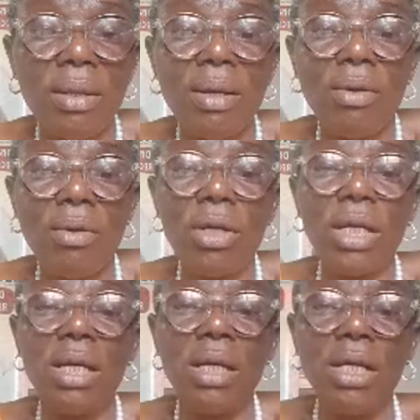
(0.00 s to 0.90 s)

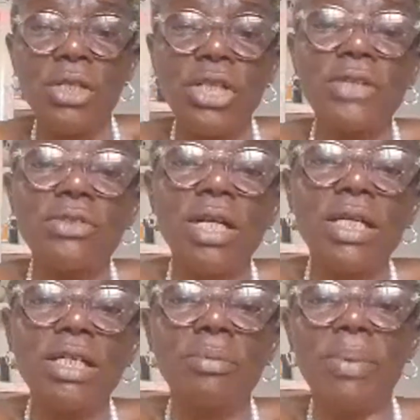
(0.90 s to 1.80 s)
Okay, she has
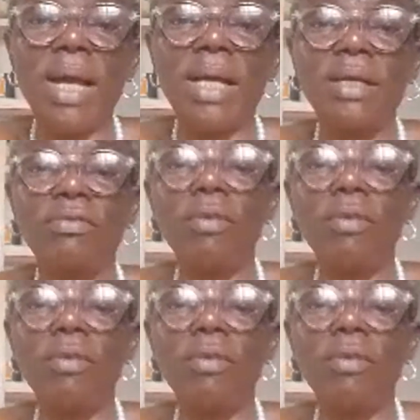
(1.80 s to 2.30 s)
already replied from